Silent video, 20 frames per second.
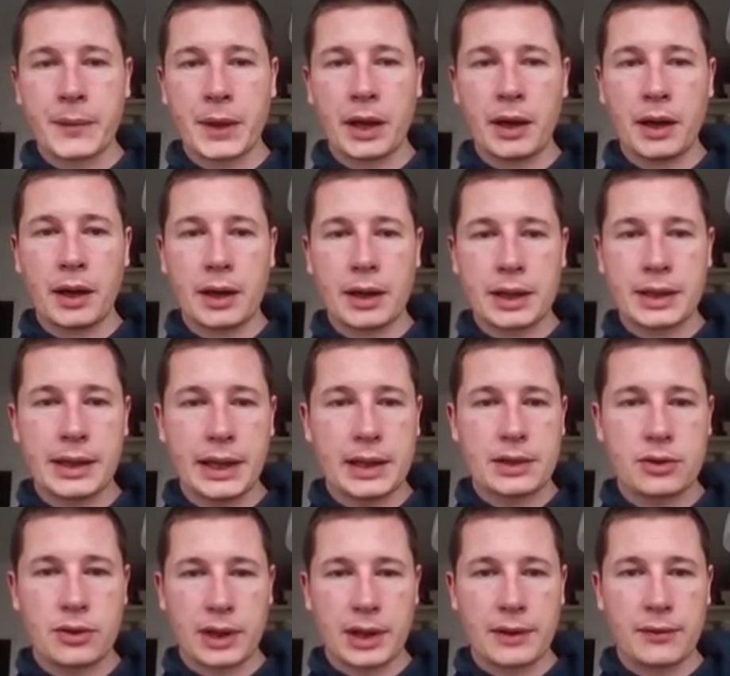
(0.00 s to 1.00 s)
Uh, he
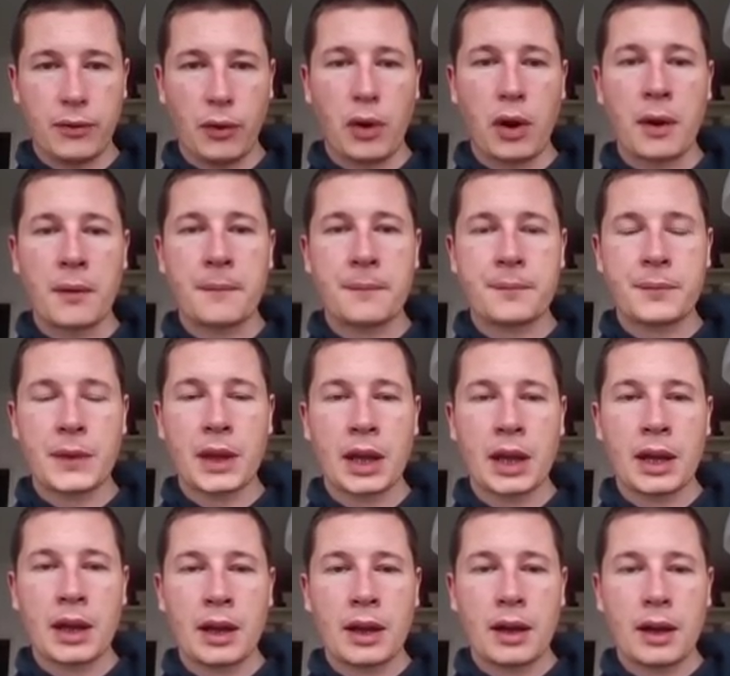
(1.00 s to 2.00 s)
takes on a4.
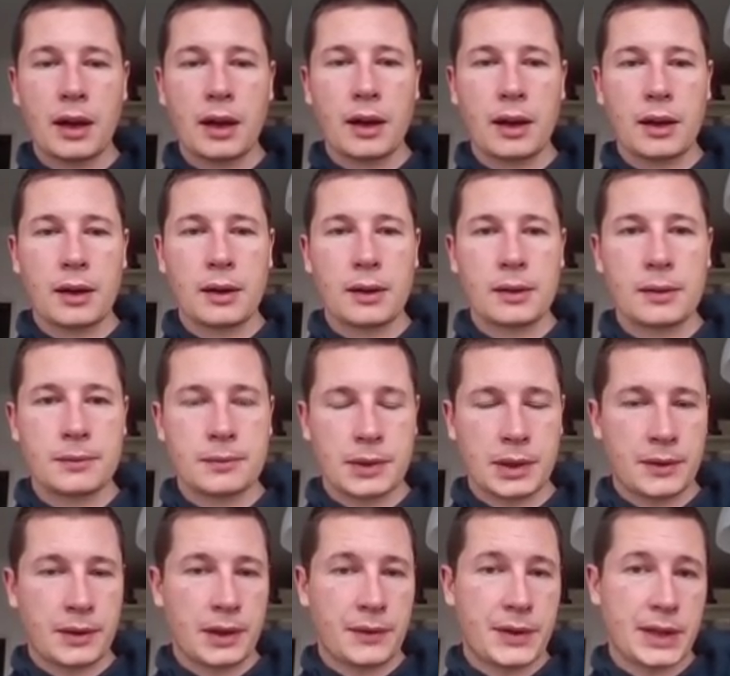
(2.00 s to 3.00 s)
Uh,
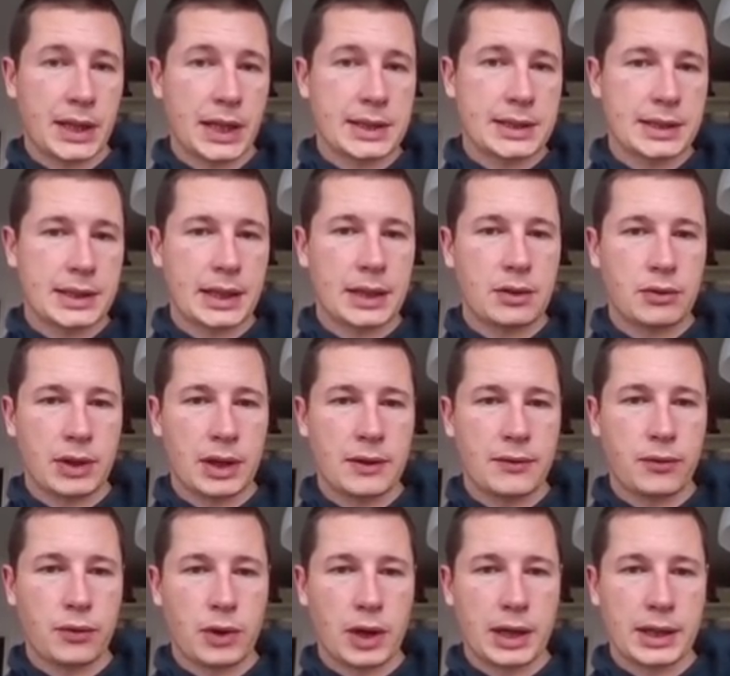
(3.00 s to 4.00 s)
if, if he doesn't take on
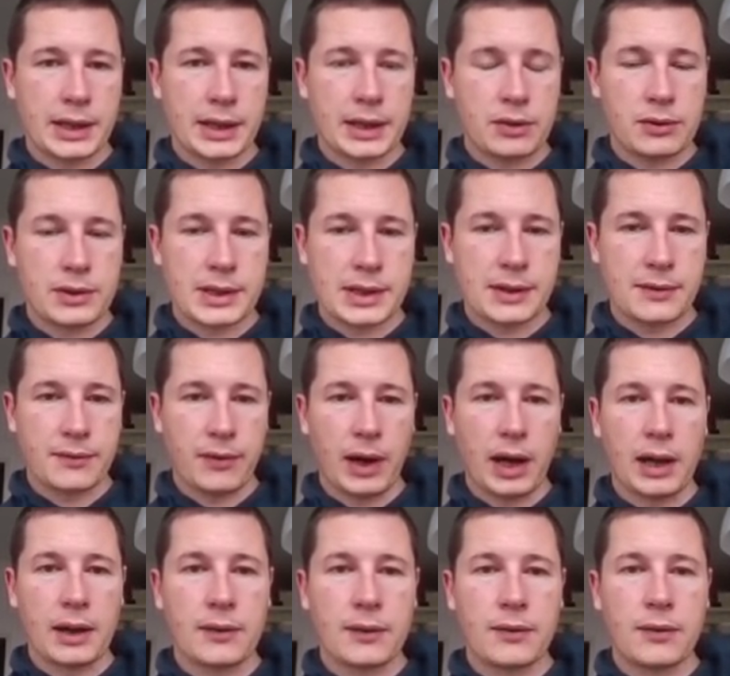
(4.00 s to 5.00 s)
a4, I take on
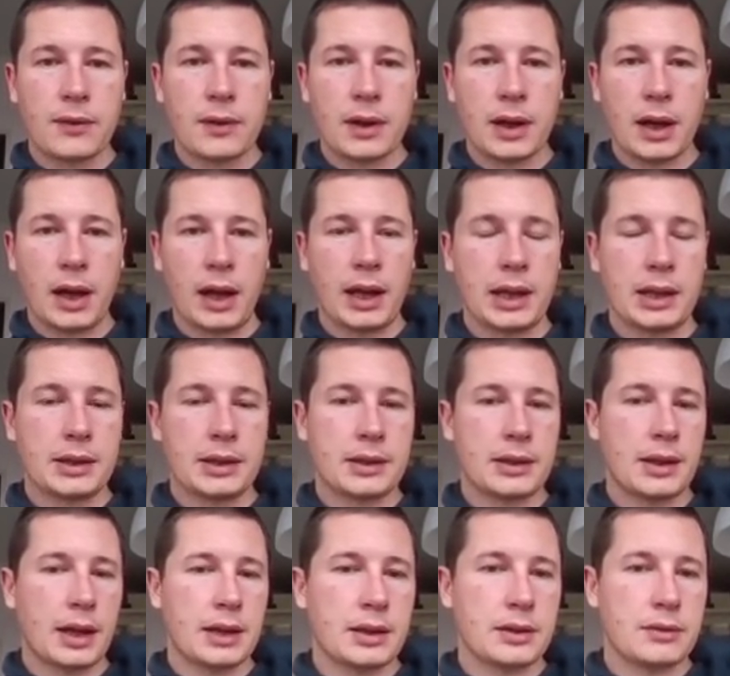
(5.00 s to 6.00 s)
c5 and I